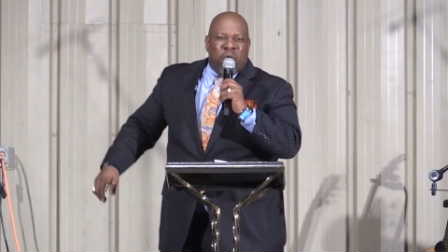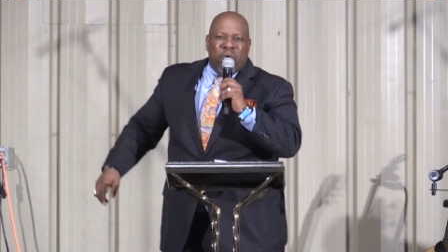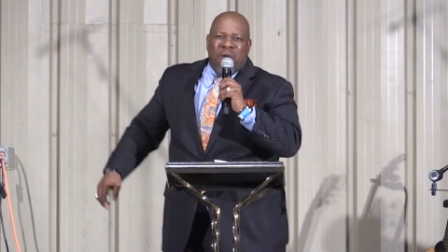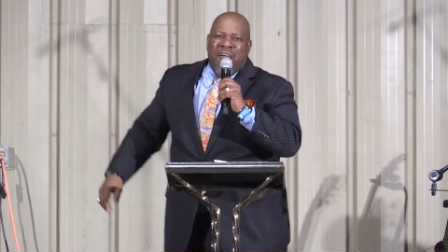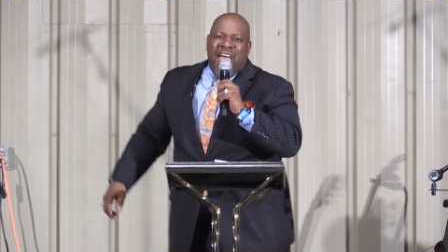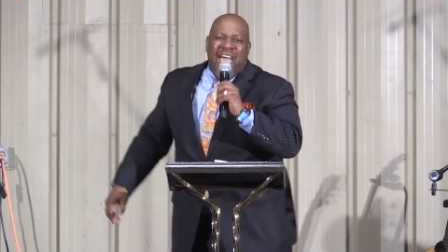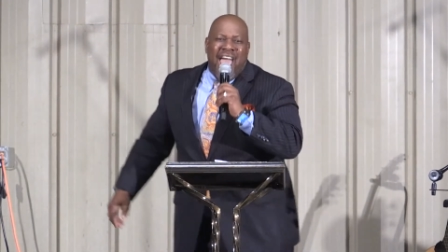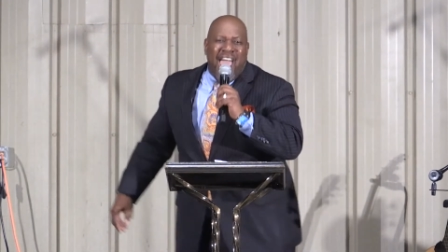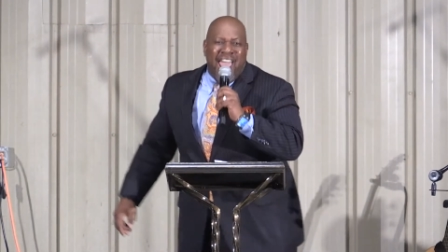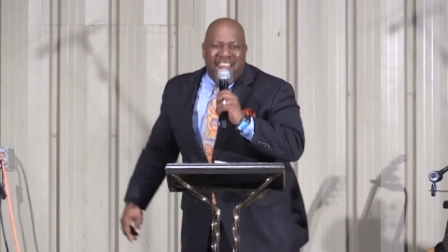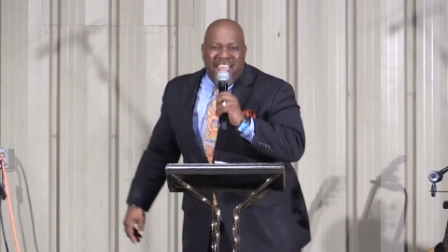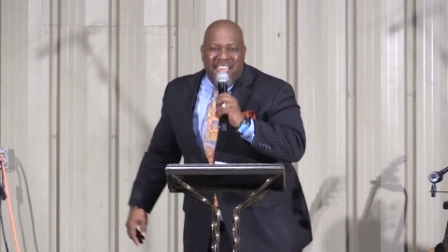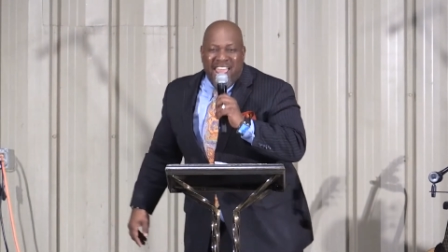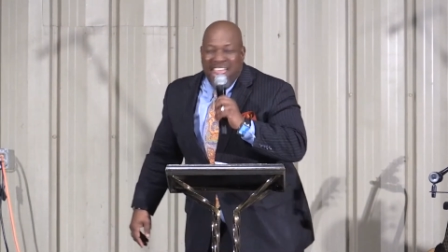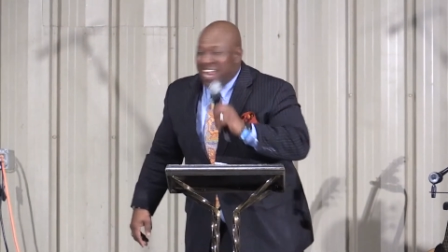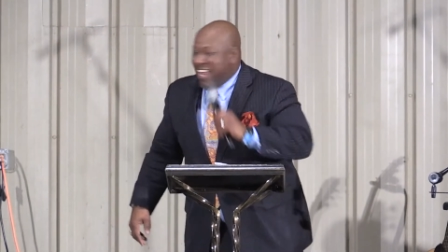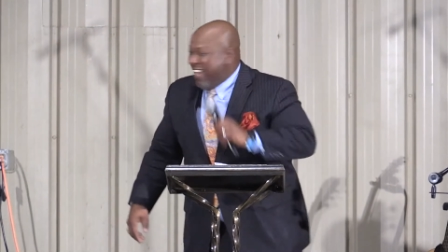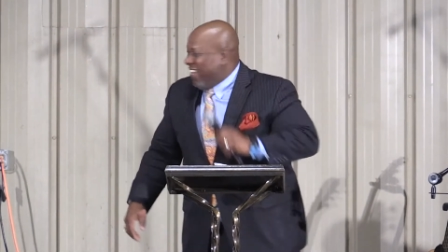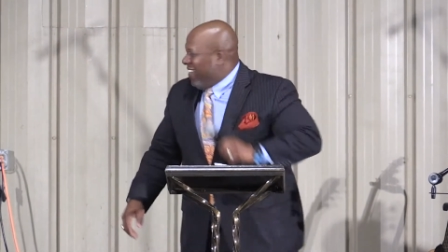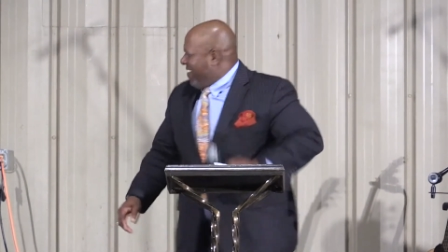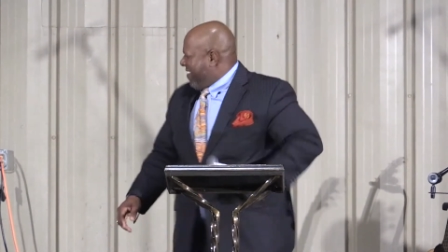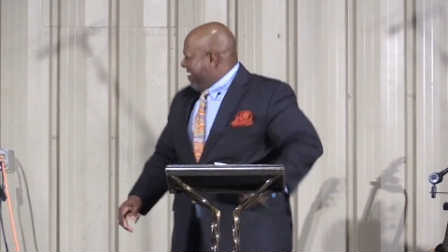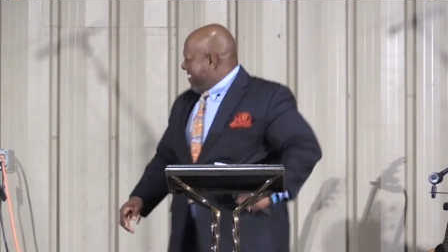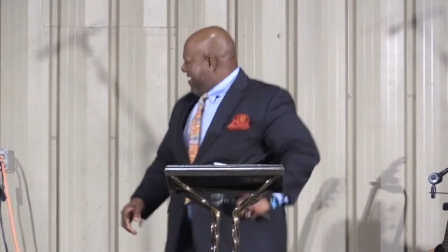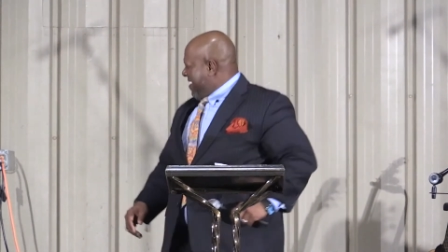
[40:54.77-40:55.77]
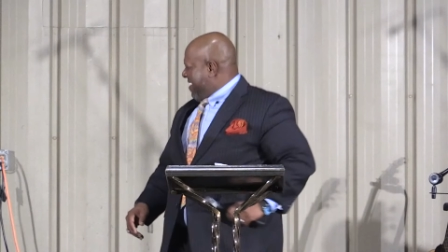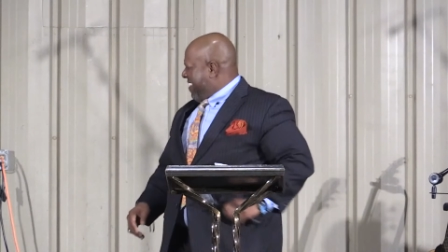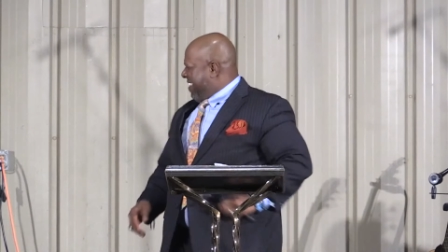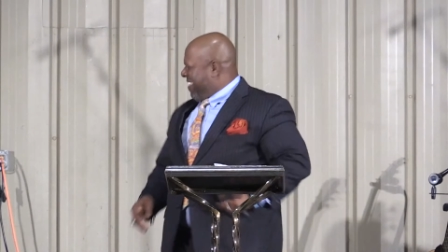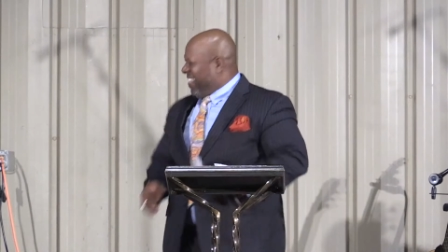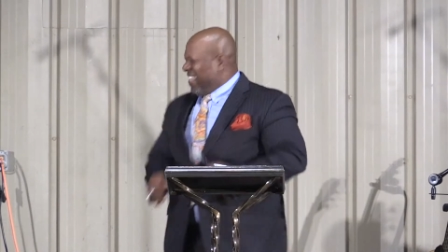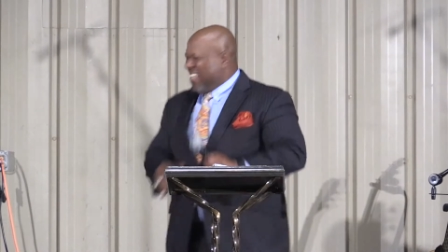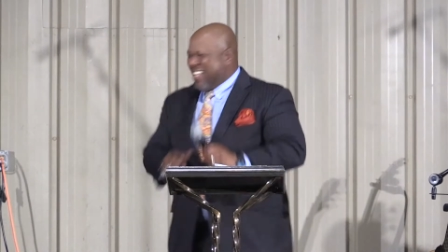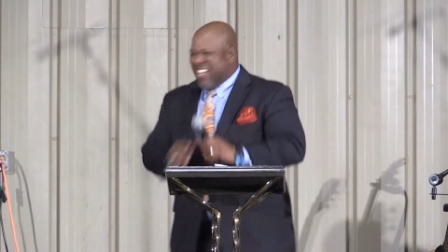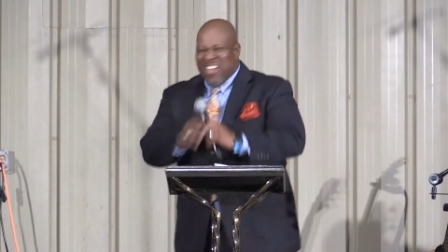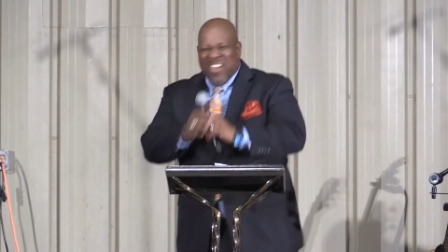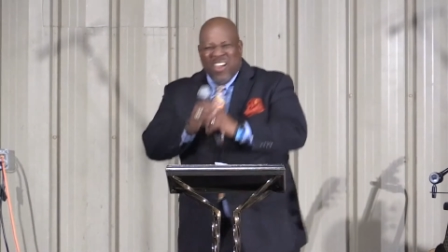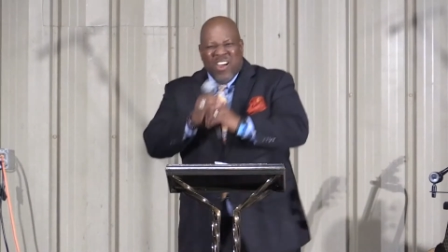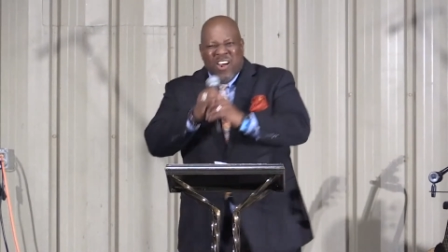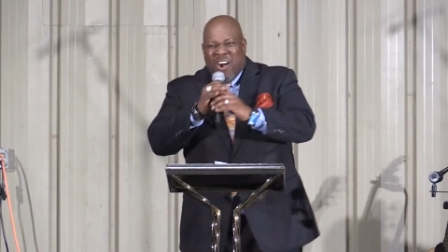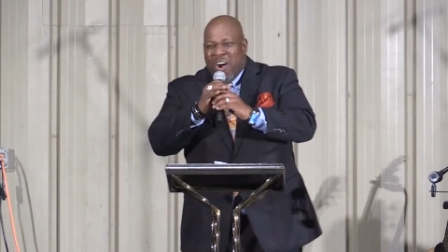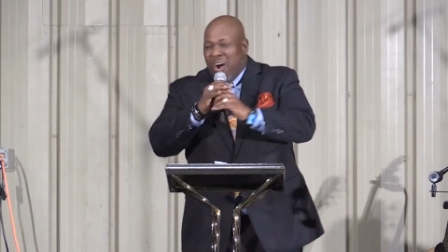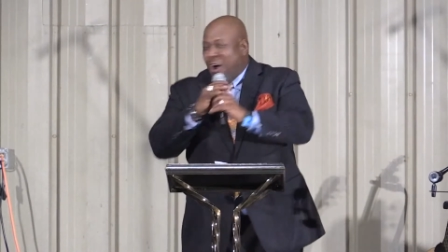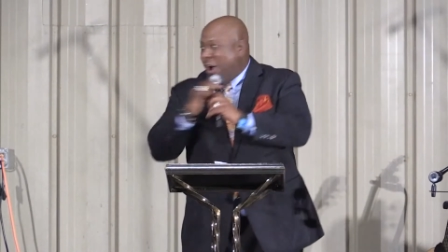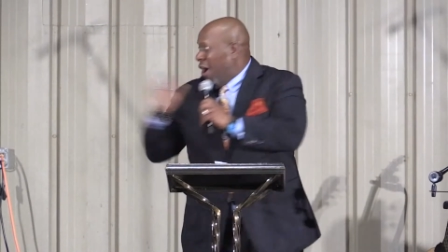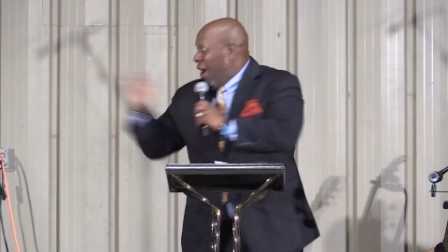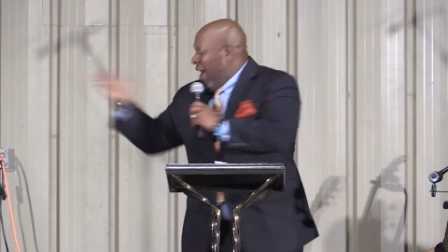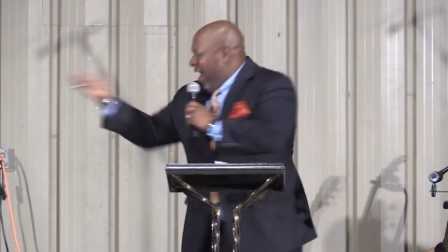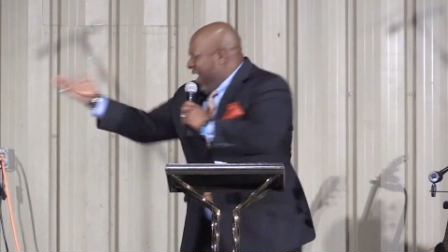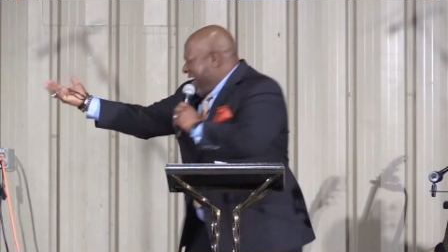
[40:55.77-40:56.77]
ready
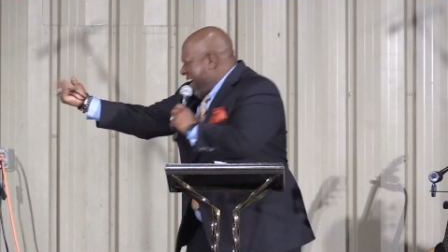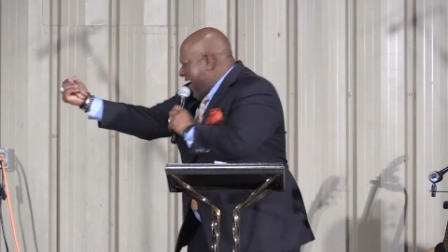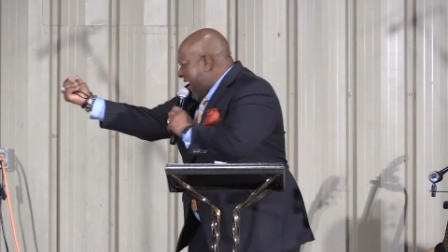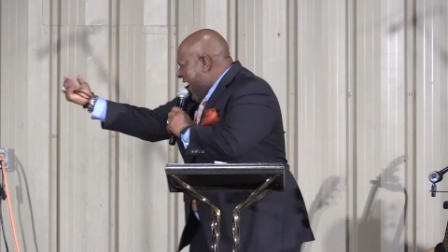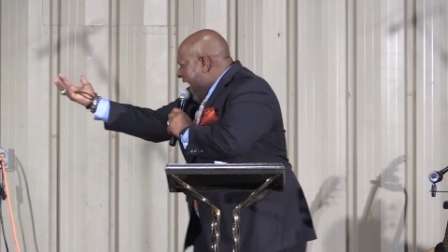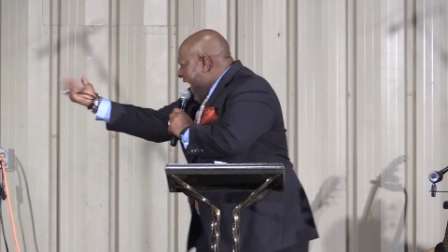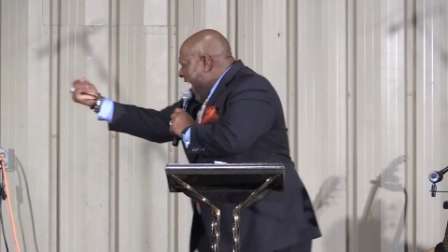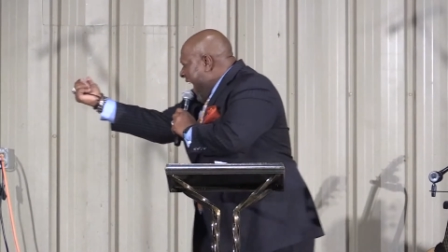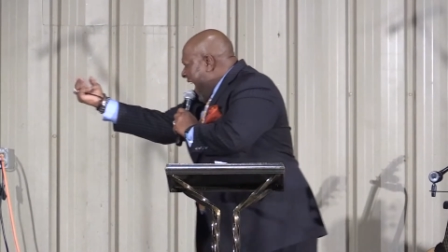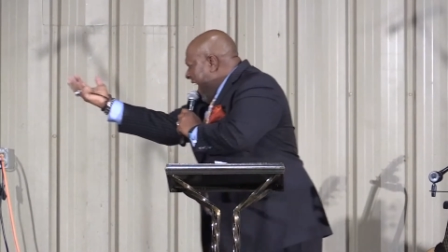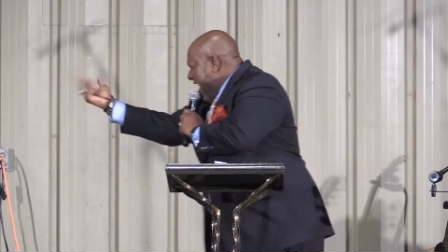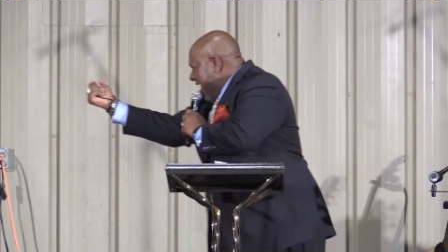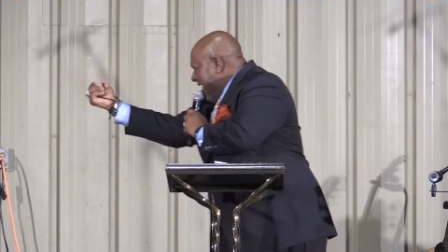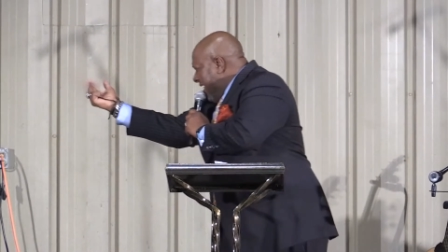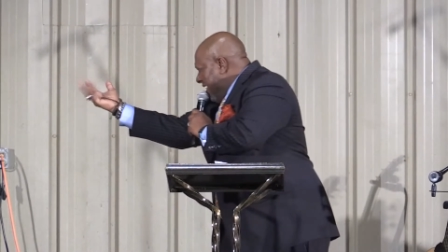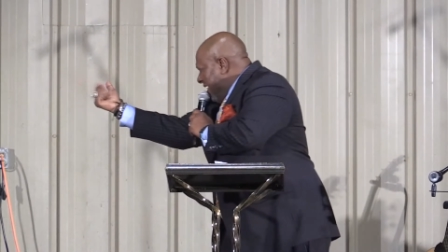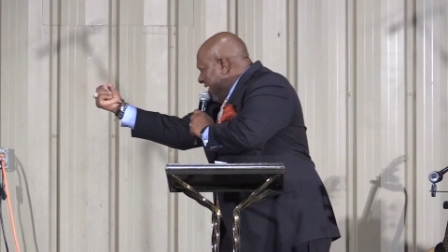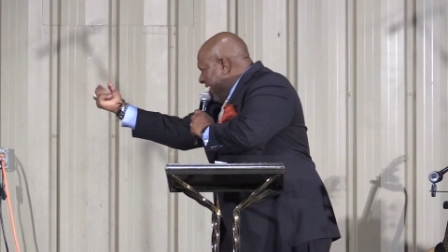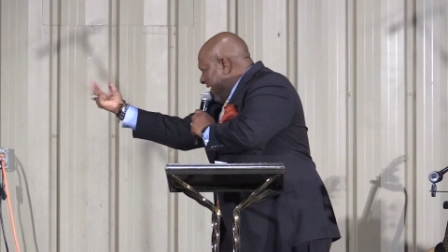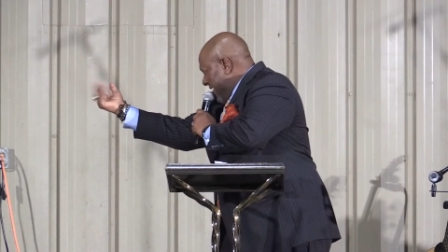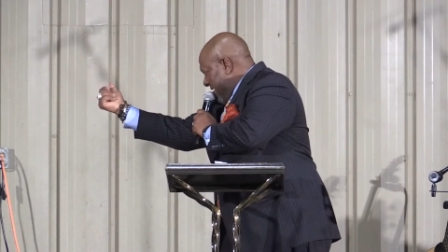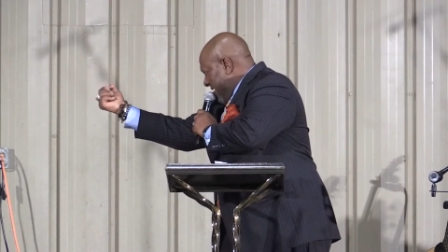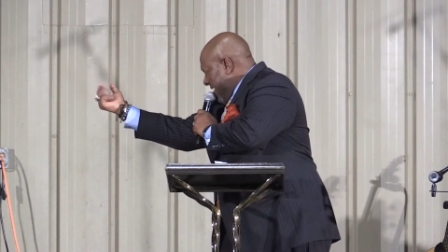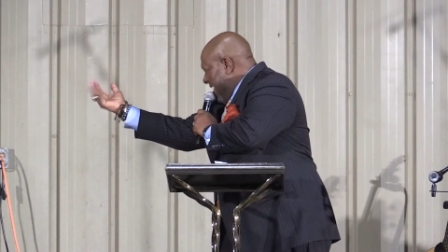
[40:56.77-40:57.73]
or not,